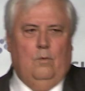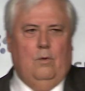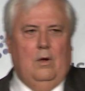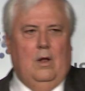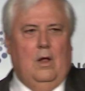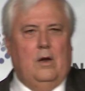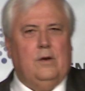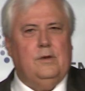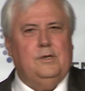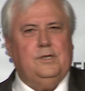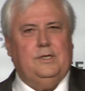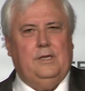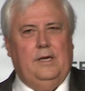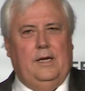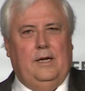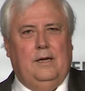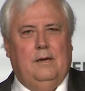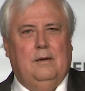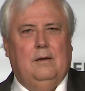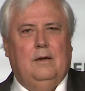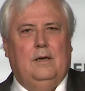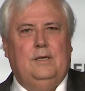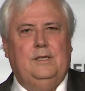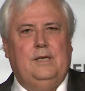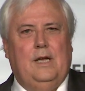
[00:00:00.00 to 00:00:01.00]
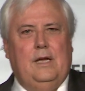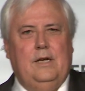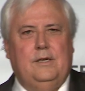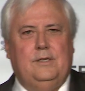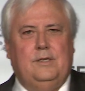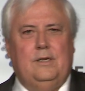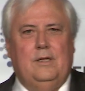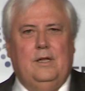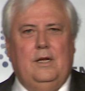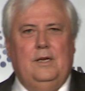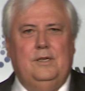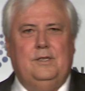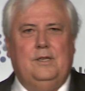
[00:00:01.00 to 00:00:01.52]
Well, honesty
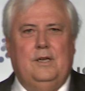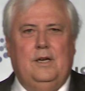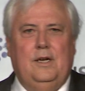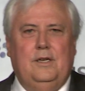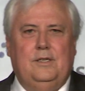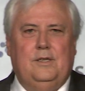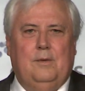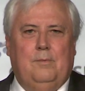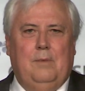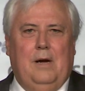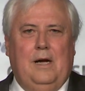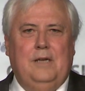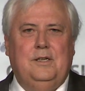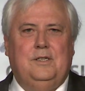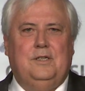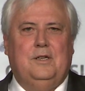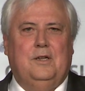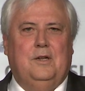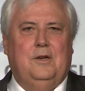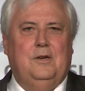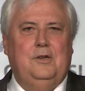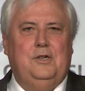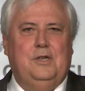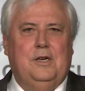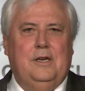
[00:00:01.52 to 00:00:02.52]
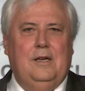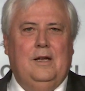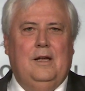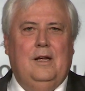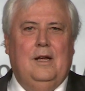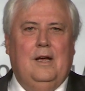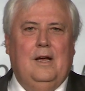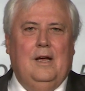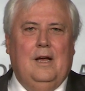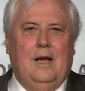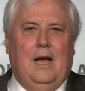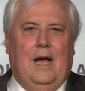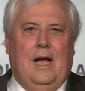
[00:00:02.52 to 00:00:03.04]
is the main solution.
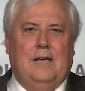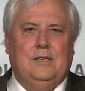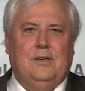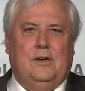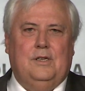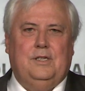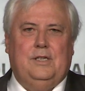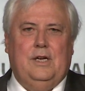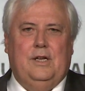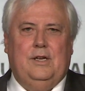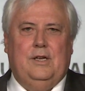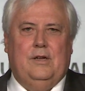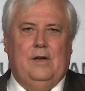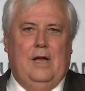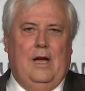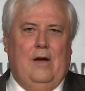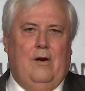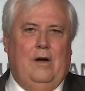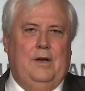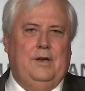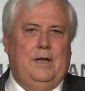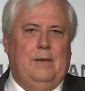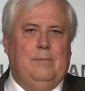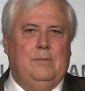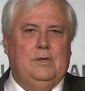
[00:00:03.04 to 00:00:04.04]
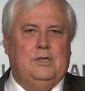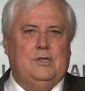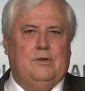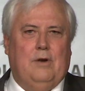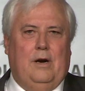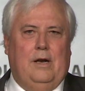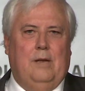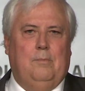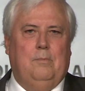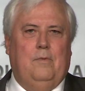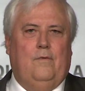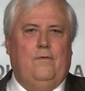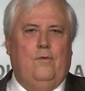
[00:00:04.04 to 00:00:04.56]
As I said to you and how I
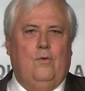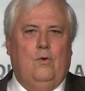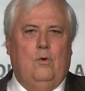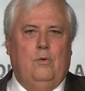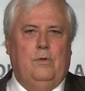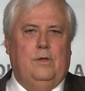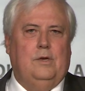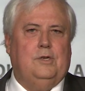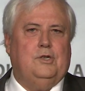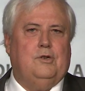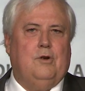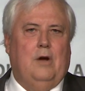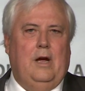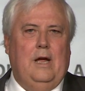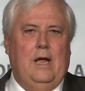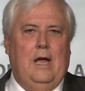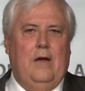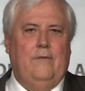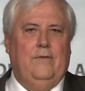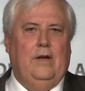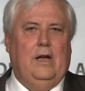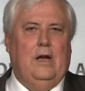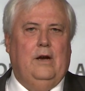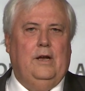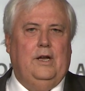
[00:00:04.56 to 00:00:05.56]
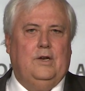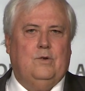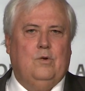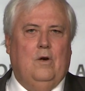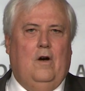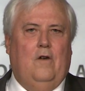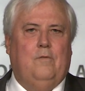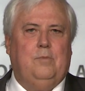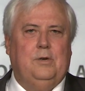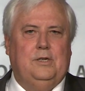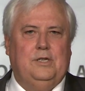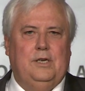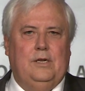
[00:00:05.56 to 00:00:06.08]
demonstrated before, with Australia having only
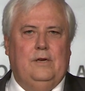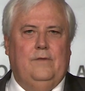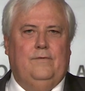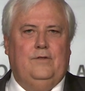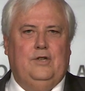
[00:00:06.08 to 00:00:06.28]
12% of